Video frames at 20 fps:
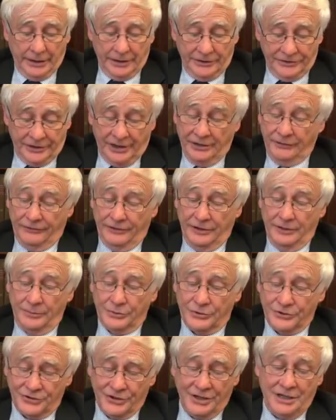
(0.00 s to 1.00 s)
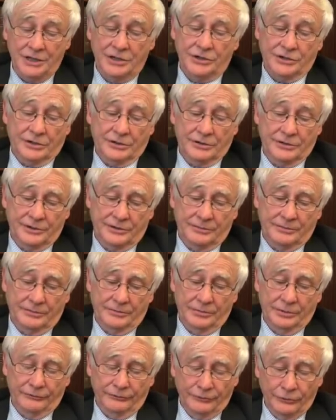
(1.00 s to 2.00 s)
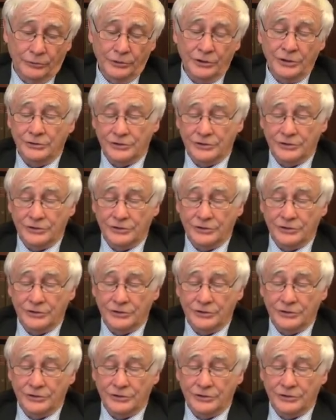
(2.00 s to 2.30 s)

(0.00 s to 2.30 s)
safety procedures before